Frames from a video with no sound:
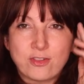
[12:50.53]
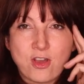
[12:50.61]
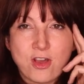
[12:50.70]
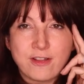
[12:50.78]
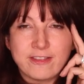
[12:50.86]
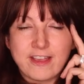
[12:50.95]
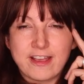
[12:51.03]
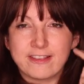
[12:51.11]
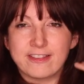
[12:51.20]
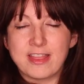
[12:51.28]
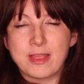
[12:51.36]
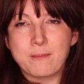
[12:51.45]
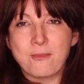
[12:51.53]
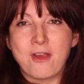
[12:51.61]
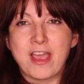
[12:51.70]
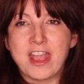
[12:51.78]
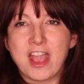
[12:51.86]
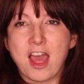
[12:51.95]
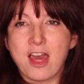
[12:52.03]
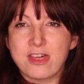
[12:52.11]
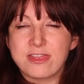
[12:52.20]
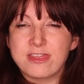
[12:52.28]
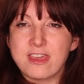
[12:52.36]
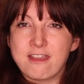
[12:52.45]
cortex in the brain are
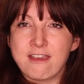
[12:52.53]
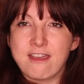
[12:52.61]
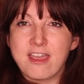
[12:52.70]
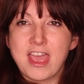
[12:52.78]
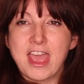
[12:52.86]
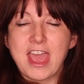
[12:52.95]
thinner